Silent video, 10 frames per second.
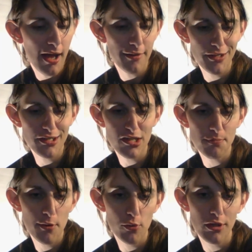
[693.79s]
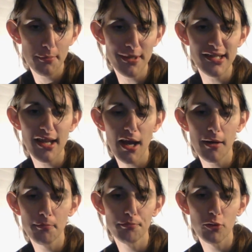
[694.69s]
it's just been really busy.
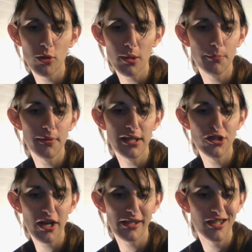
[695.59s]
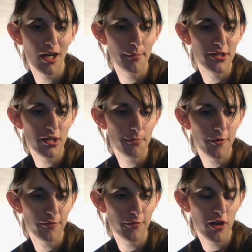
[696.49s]
I'm going to be checking comments here
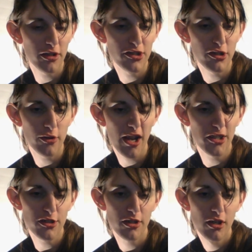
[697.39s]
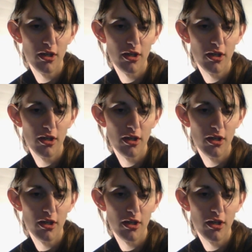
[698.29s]
fairly soon. Actually,